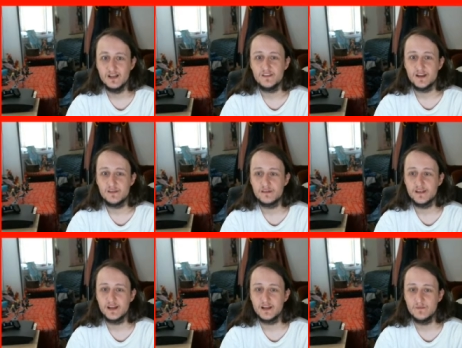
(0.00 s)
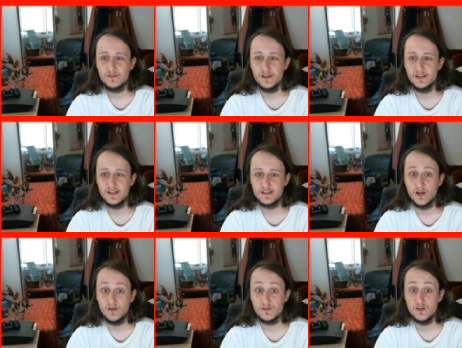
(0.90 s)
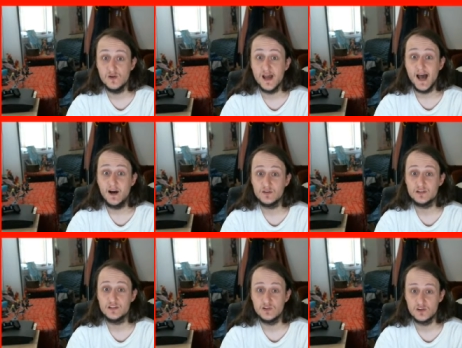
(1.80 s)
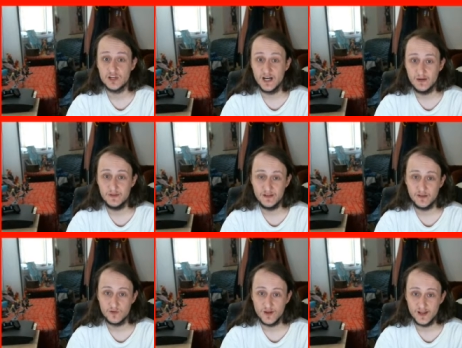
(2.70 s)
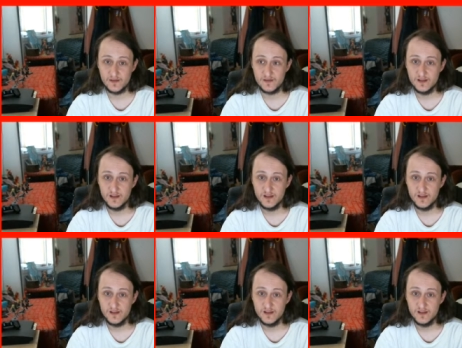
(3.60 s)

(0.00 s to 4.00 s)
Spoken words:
that comes in and tells you how to do your job in other ways.